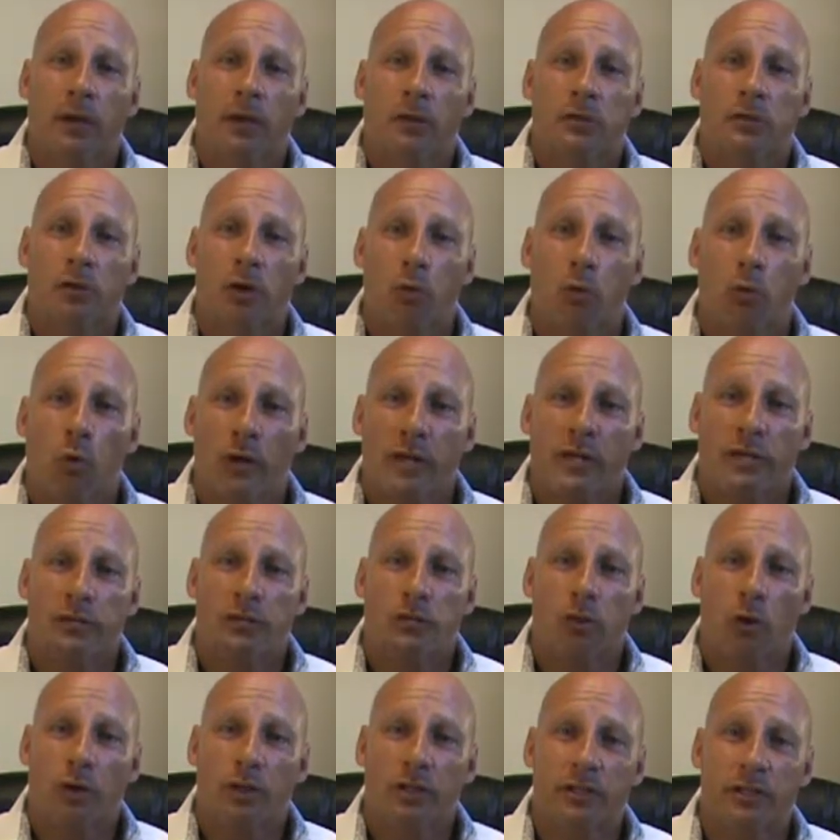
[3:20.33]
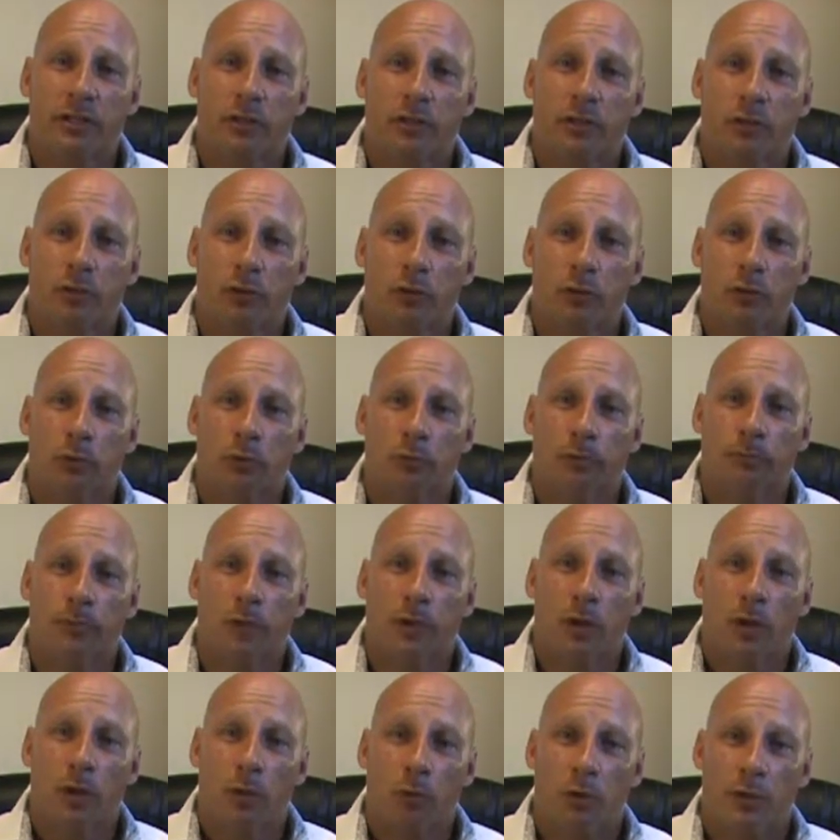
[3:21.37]
So what he started to do
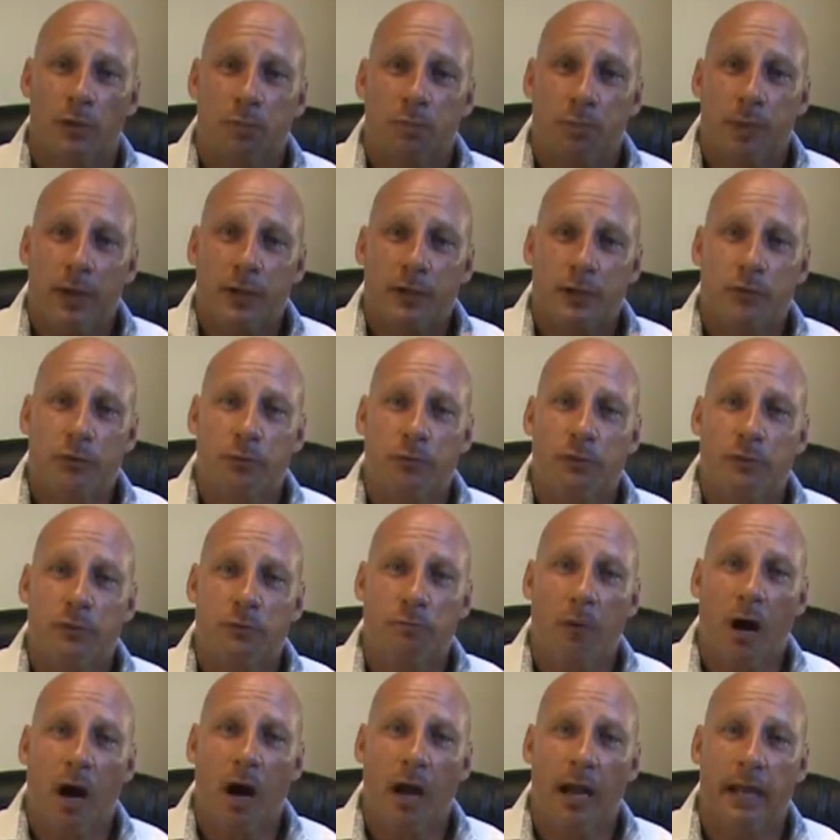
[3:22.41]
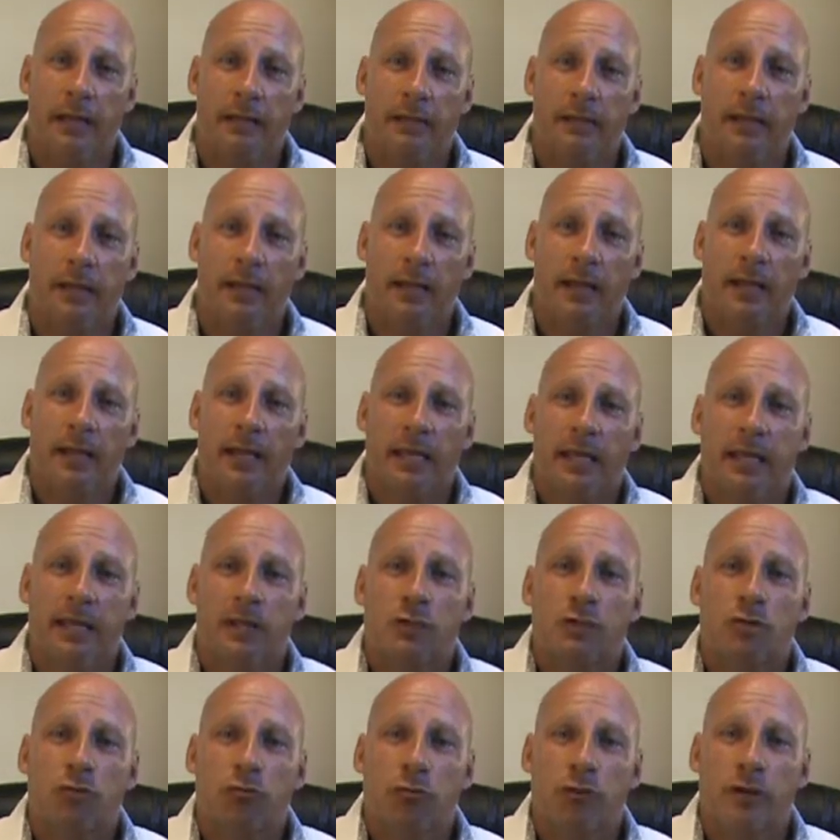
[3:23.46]
was picture in his mind
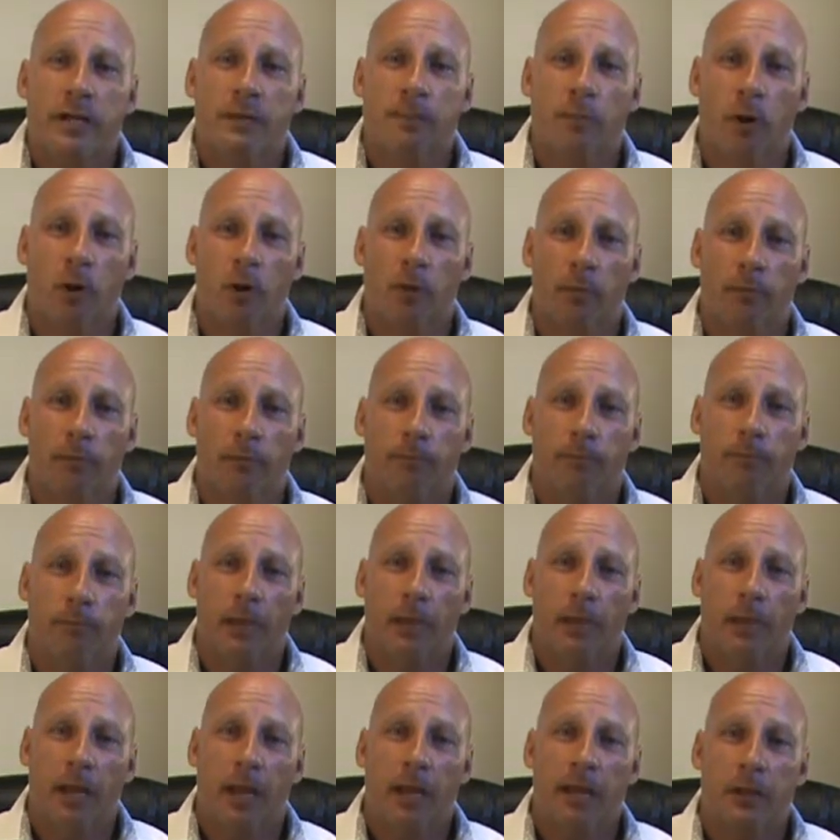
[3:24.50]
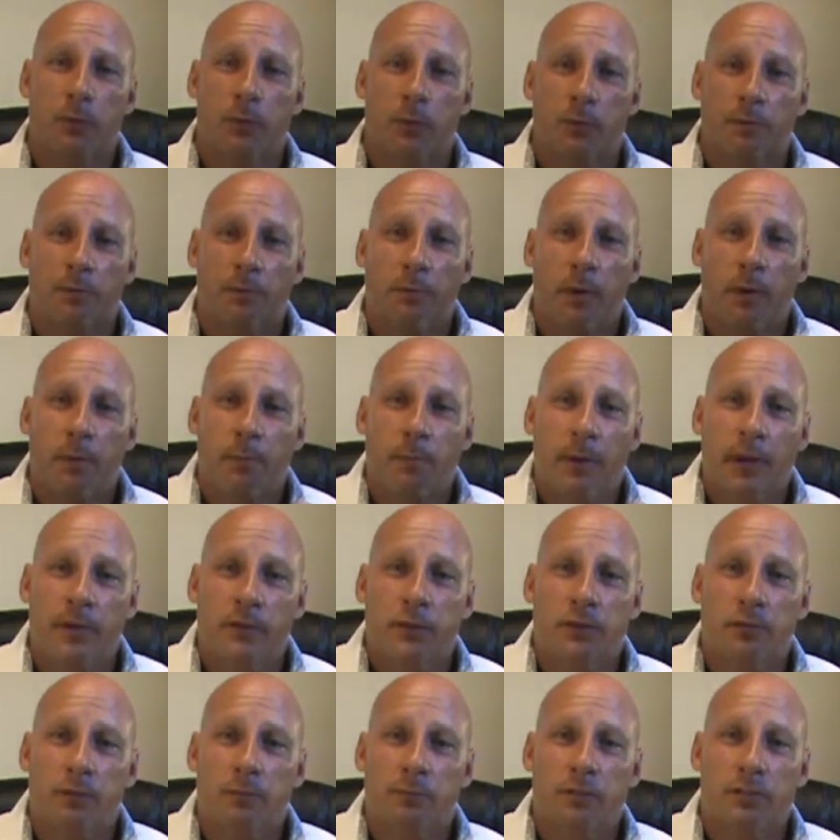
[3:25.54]
his dream home, and he would
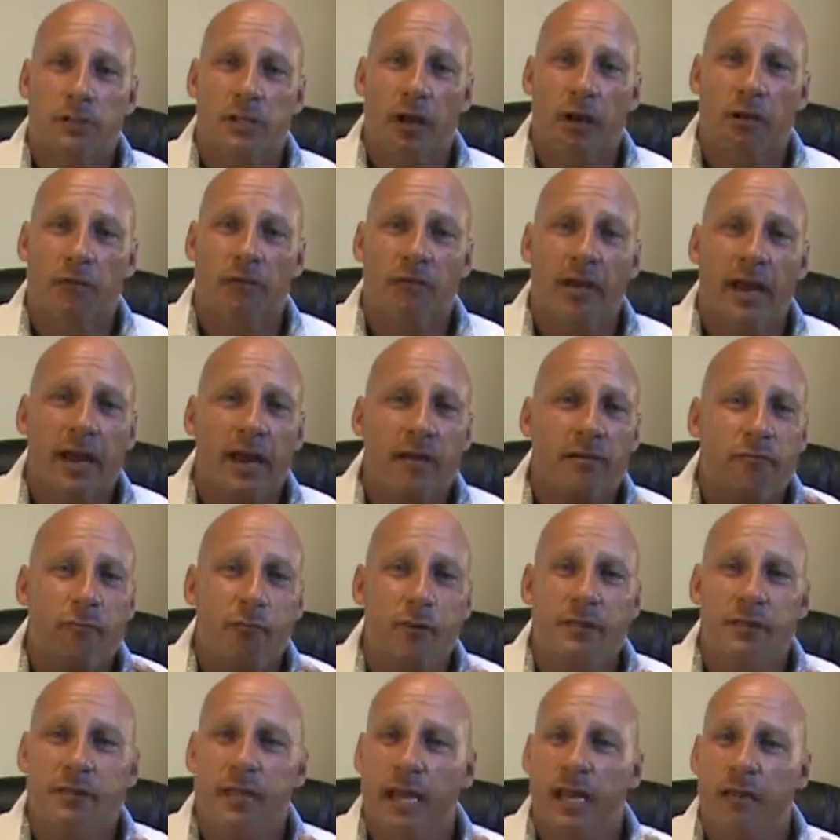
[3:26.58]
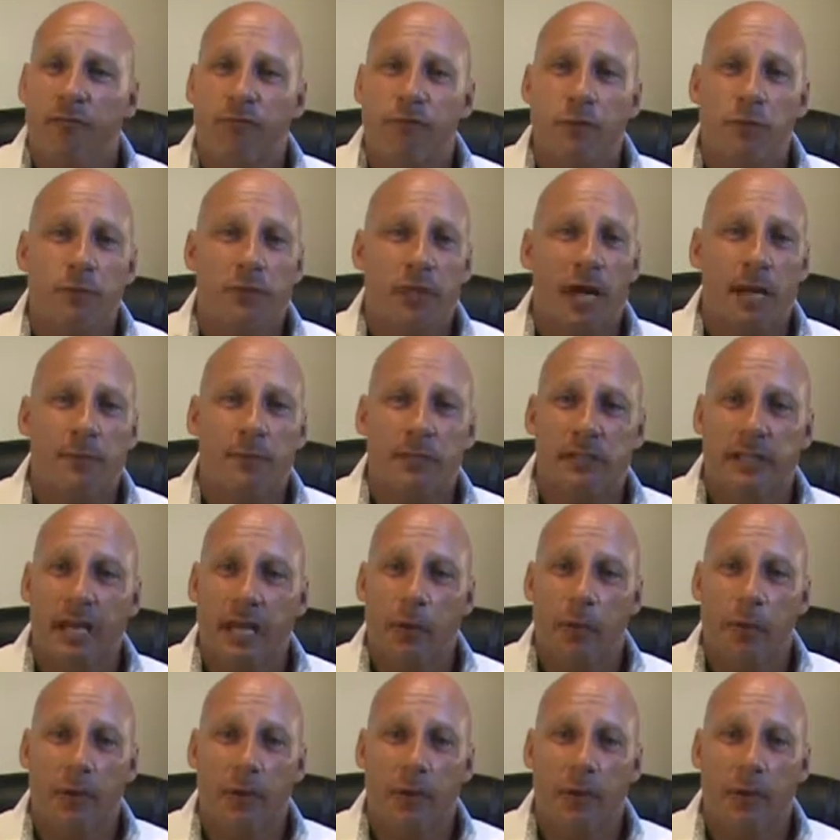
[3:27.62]
picture himself every day, a few times a day.